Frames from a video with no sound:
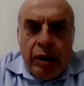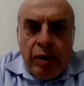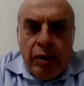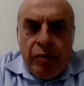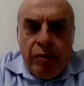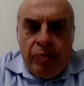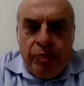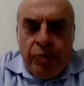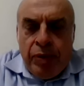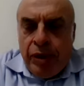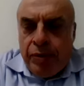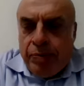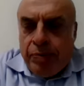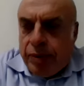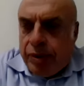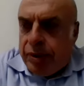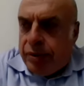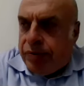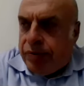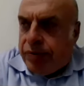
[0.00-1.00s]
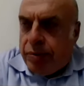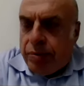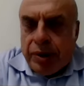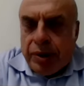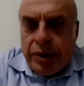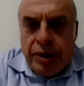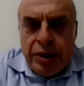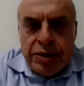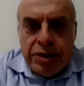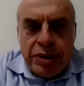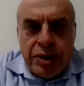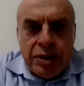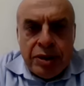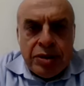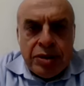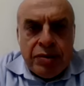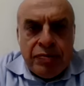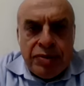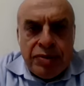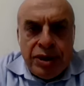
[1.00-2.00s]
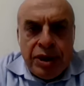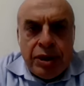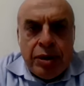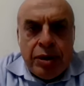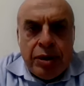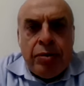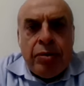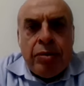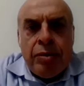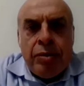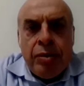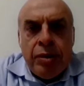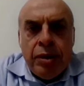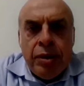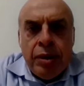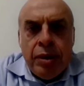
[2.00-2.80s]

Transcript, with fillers: of people from the distance of zero,